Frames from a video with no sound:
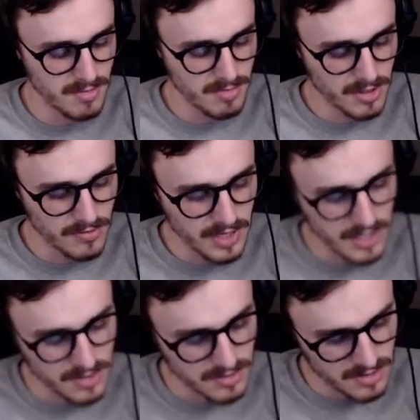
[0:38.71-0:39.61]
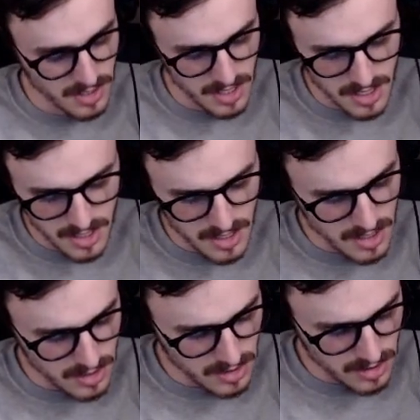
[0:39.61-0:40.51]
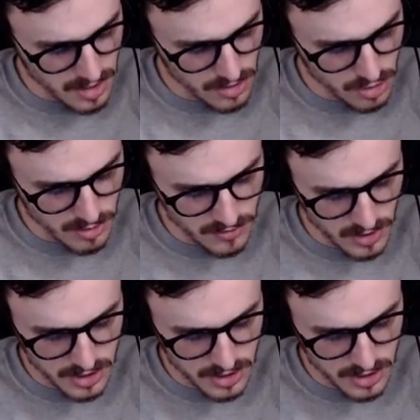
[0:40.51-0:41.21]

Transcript: Butterfly note. Thank you so much for